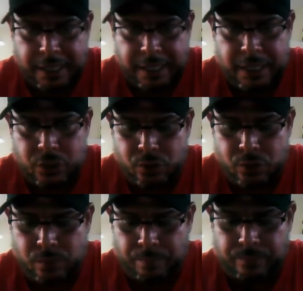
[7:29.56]
K
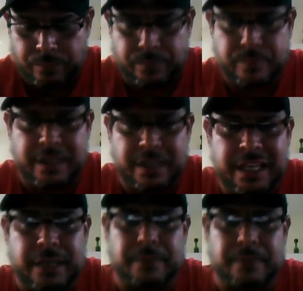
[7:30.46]
U
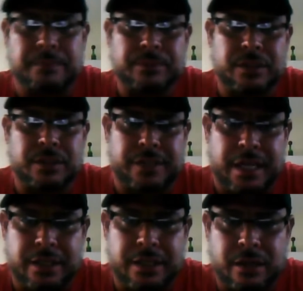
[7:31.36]
E.
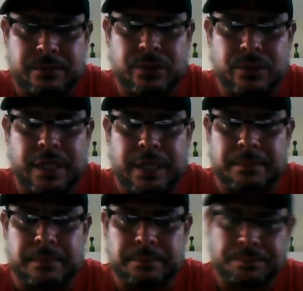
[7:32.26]
Sign up
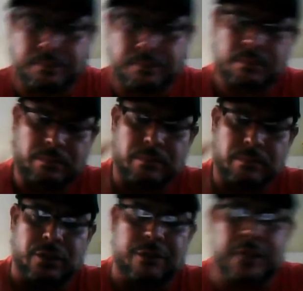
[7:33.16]
today.
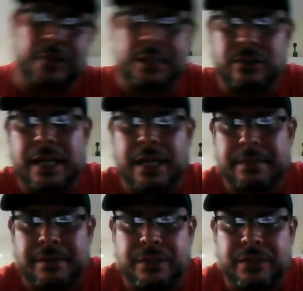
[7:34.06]
Don't forget to like
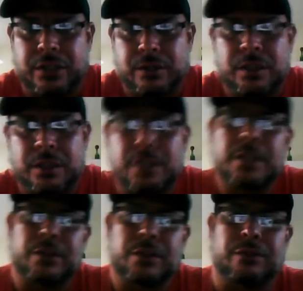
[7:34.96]
my video.
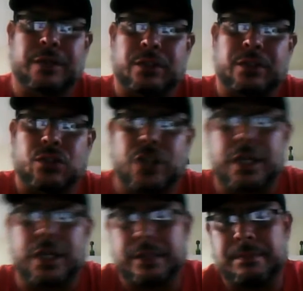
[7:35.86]
Don't forget to
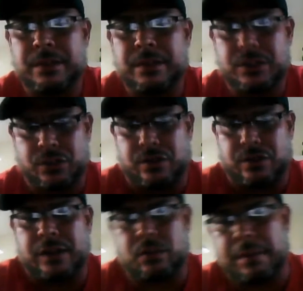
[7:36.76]
share.
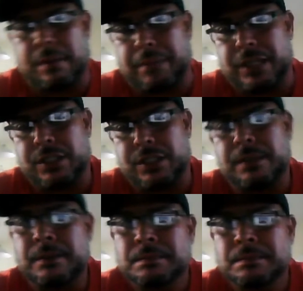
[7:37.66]
Subscribe to my page.
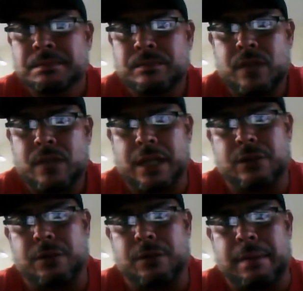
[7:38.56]
And
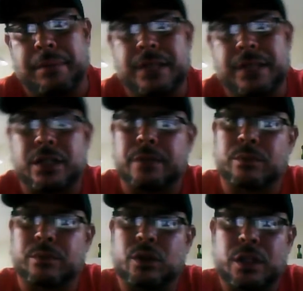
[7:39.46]
look for my page
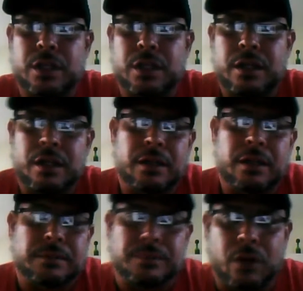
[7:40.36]
on,
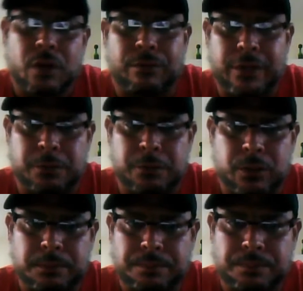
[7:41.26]
on Facebook.